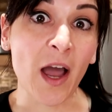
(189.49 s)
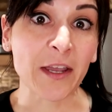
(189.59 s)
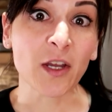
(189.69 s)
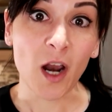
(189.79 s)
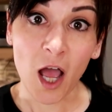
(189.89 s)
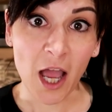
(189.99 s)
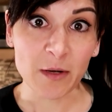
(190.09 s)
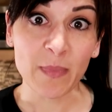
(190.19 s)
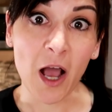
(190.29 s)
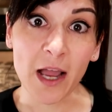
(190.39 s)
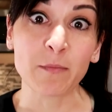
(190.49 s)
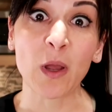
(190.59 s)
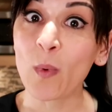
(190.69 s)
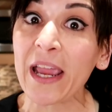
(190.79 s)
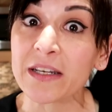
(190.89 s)
I could hide behind
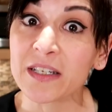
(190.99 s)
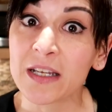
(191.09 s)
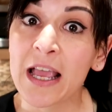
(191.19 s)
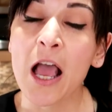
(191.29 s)
my weight.